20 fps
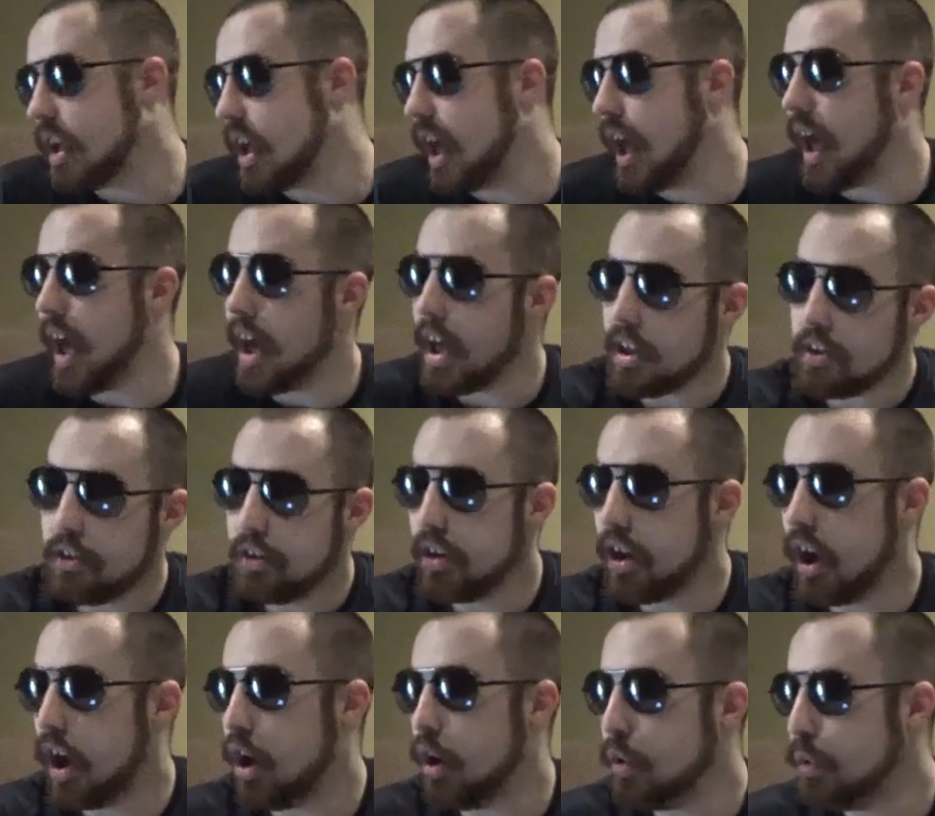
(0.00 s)

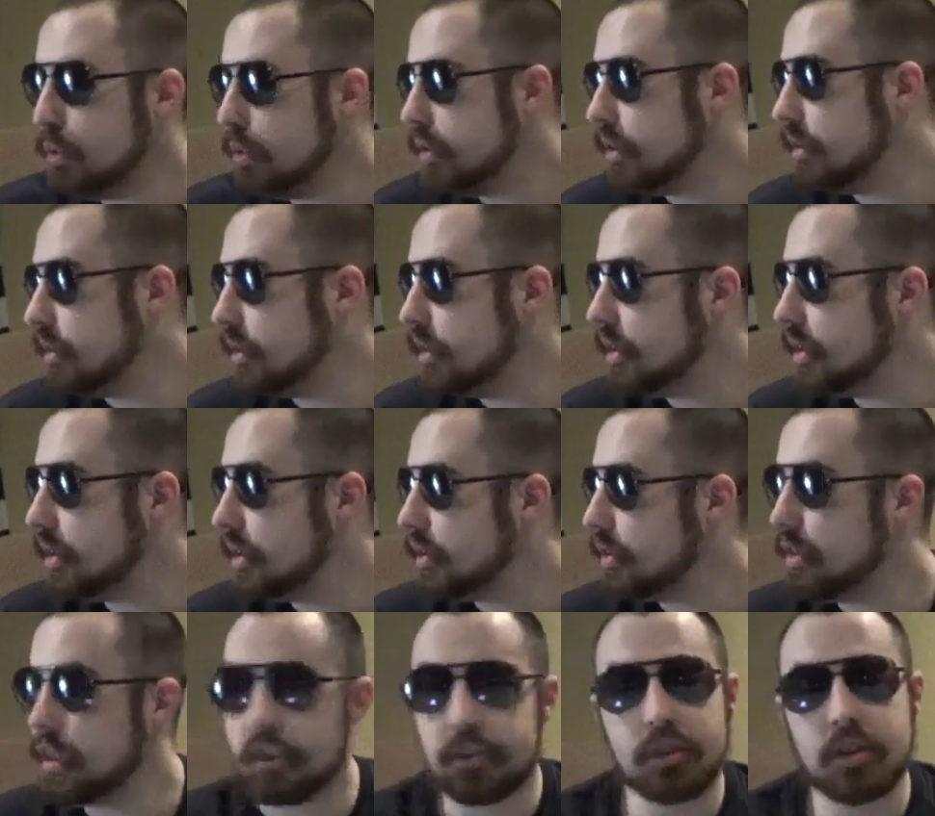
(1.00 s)
and
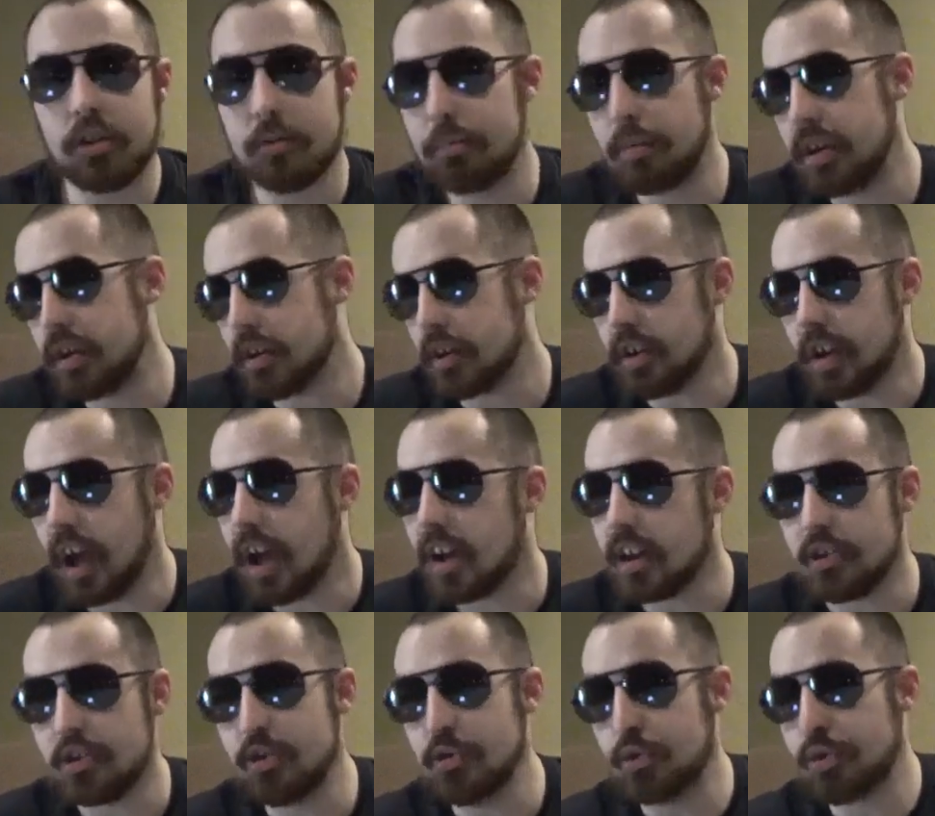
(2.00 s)
this could be your night.
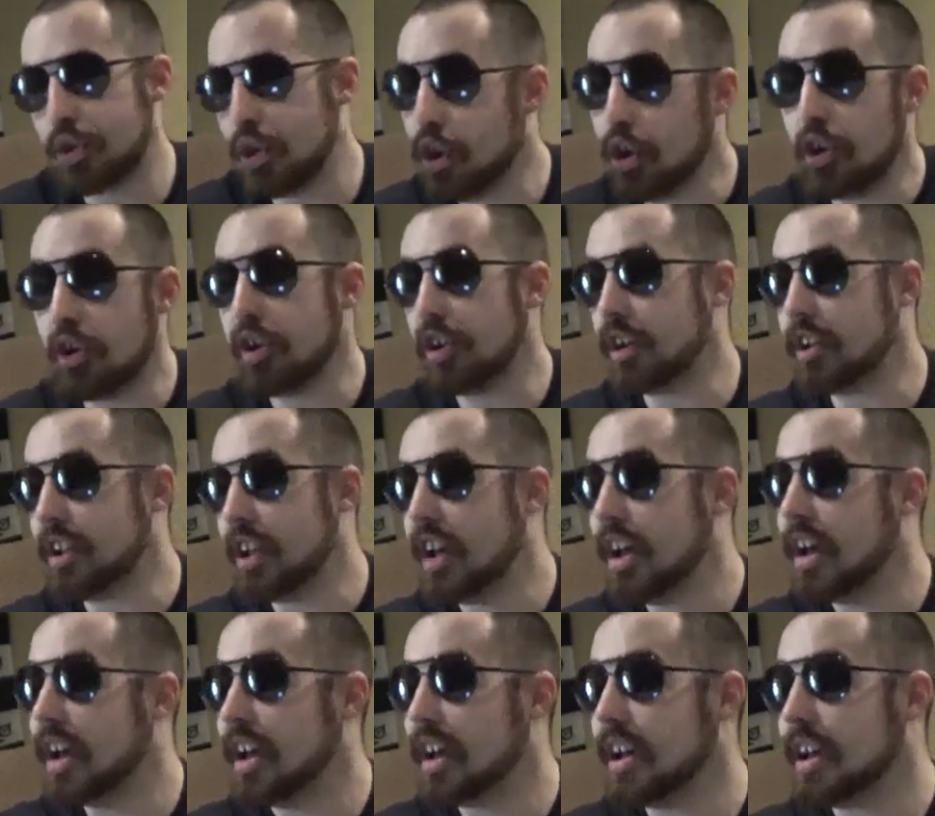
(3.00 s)
You could
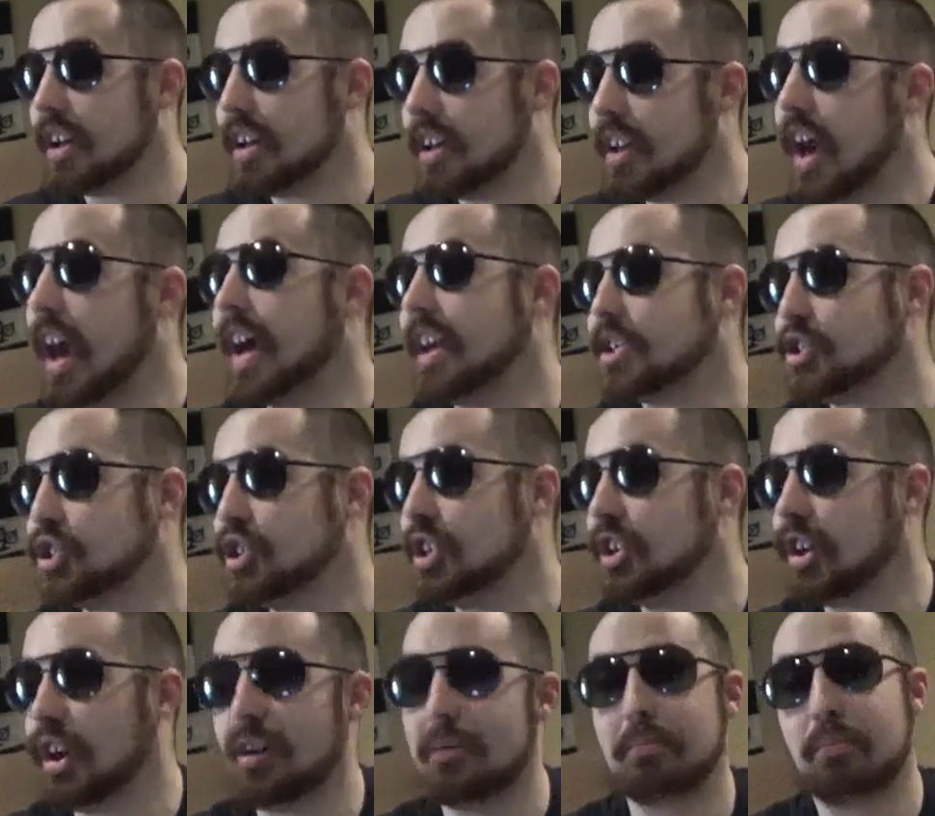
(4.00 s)
cash in
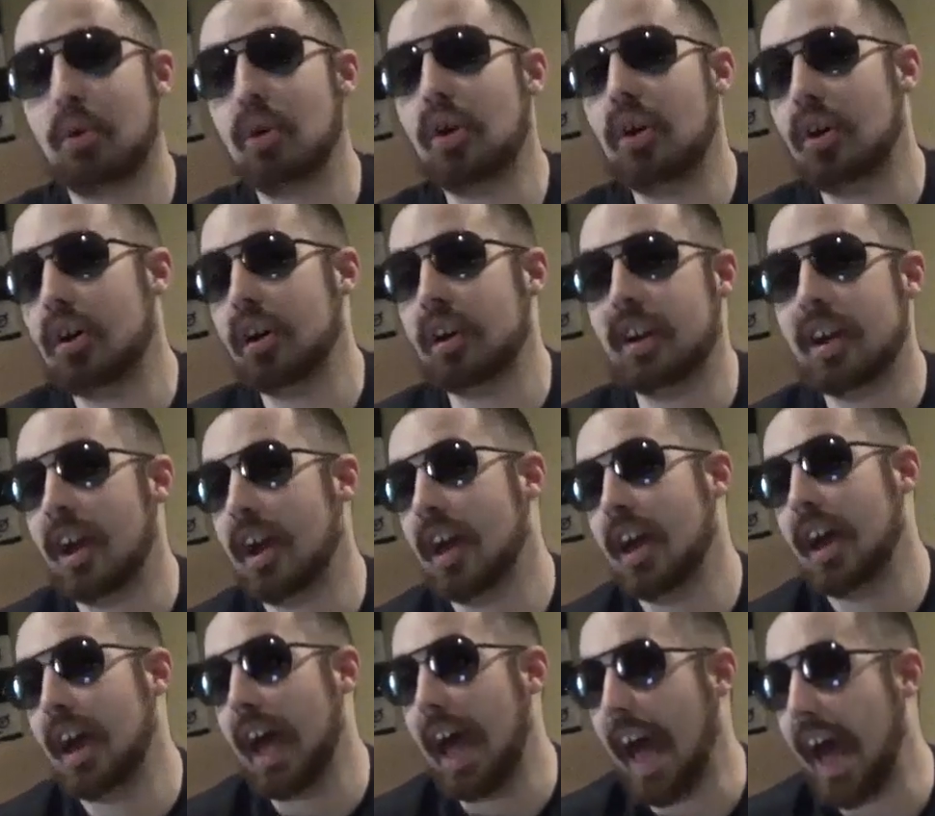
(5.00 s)
on Braun
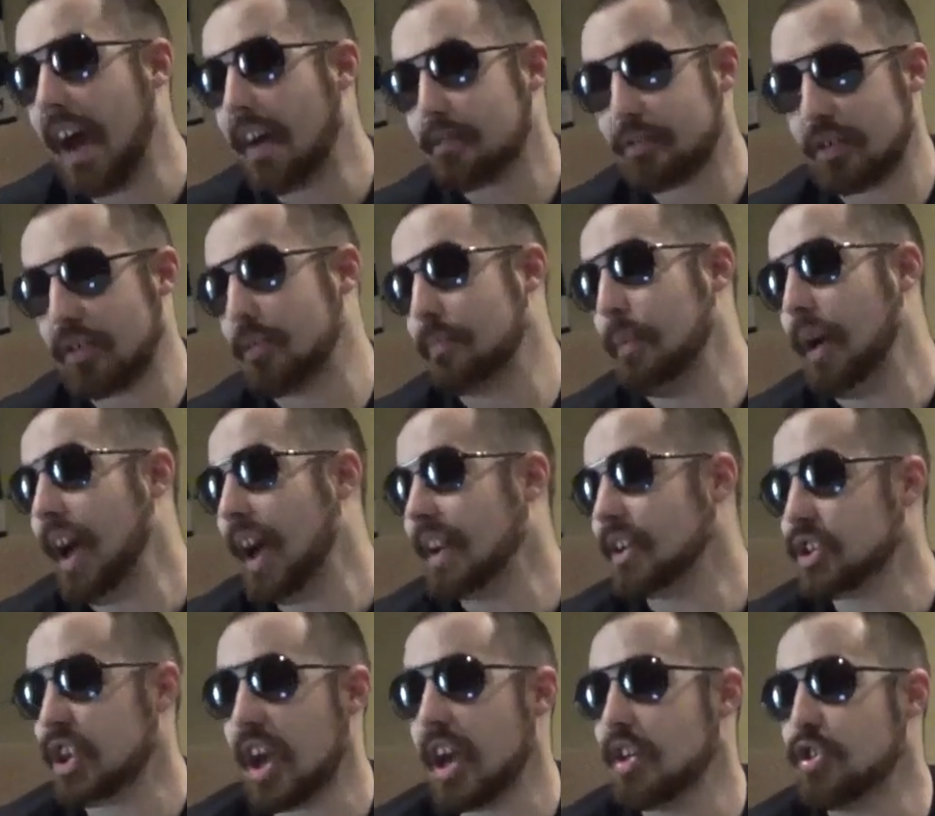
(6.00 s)
after the match,
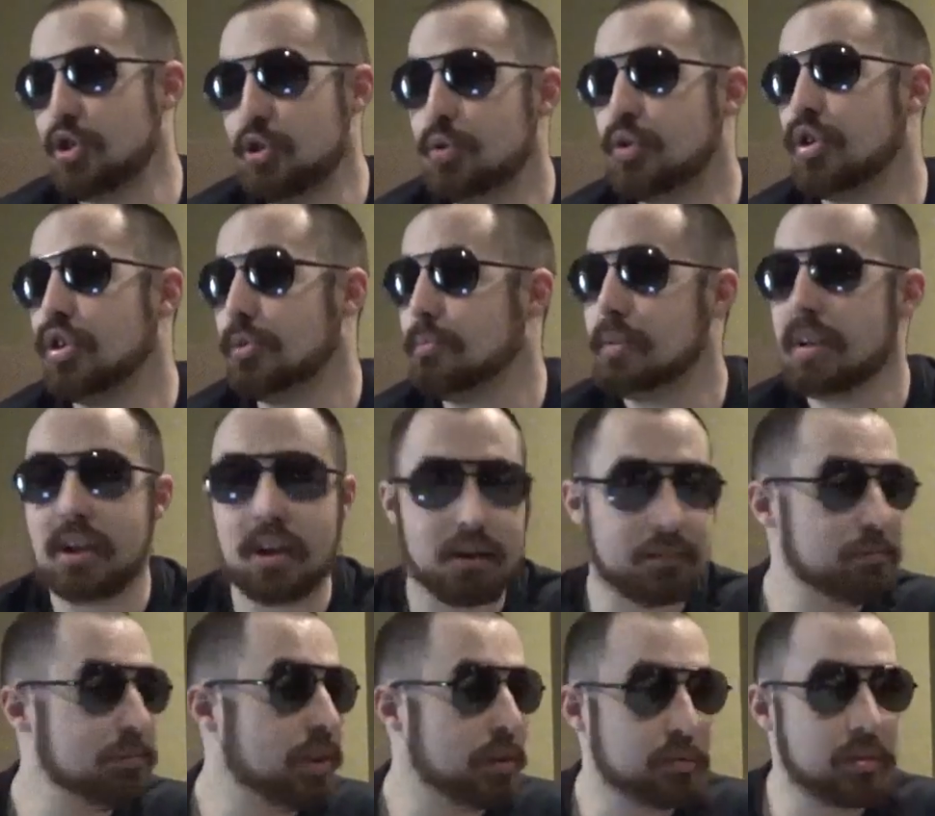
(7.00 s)
and you could become
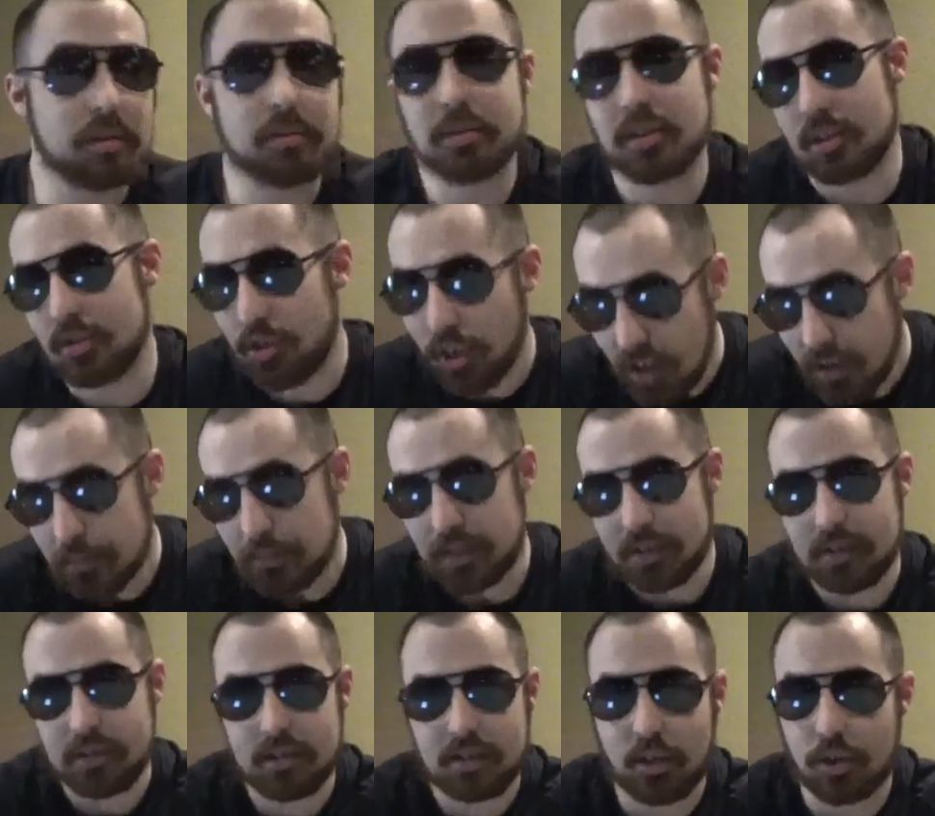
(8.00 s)
WWE champion
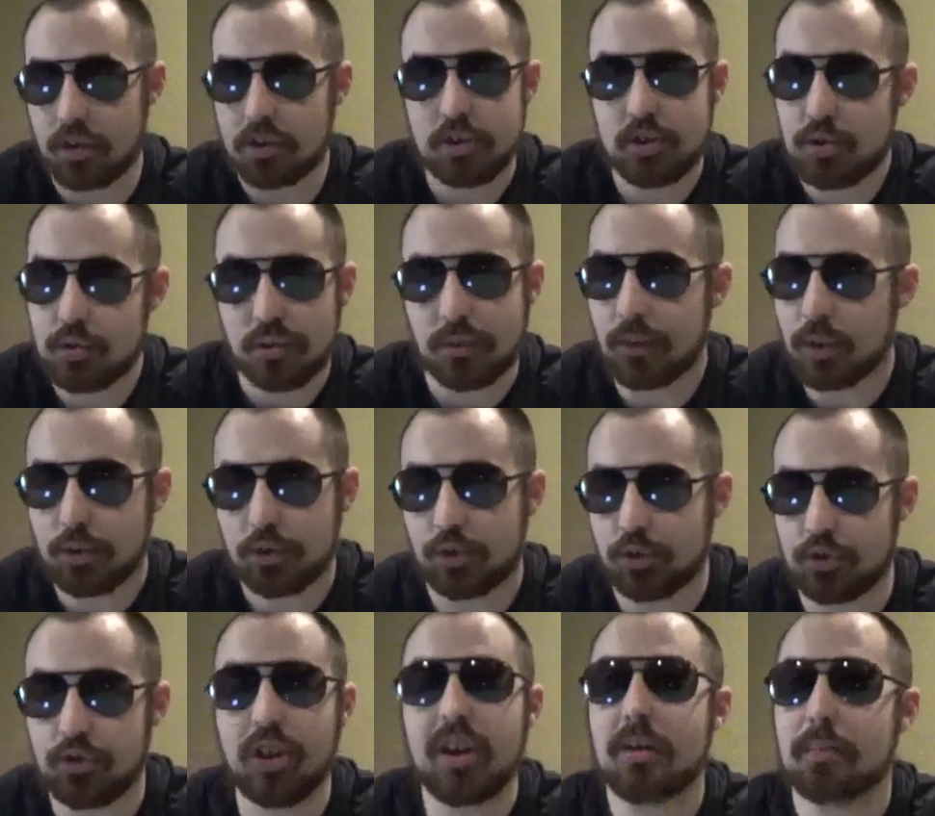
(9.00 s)
or Universal
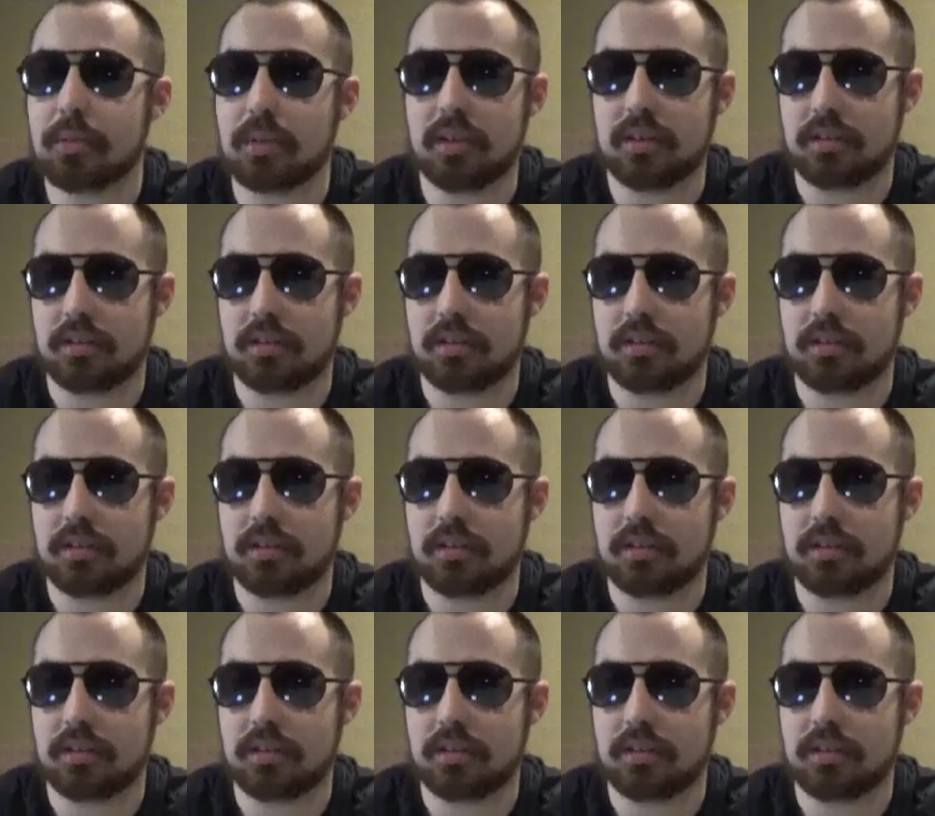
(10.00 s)
champion."